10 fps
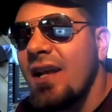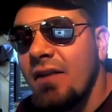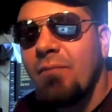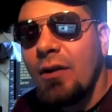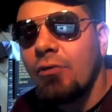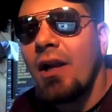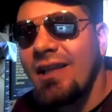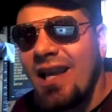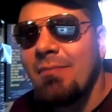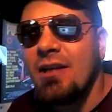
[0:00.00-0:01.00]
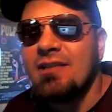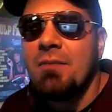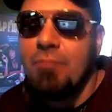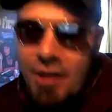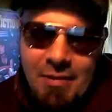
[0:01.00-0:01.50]
if Bill O'Reilly came out and
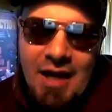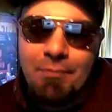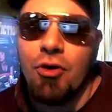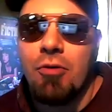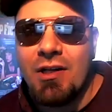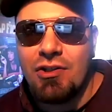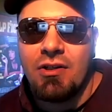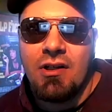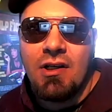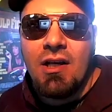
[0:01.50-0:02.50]
said, bring back prohibition.